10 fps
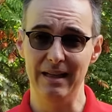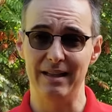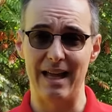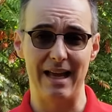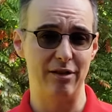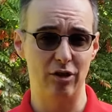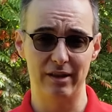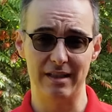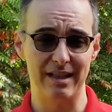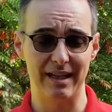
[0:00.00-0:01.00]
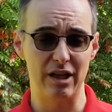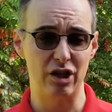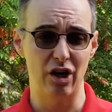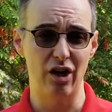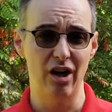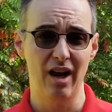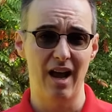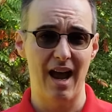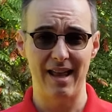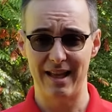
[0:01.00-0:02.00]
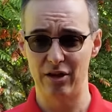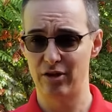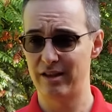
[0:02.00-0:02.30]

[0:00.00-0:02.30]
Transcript: They look at the signature and they look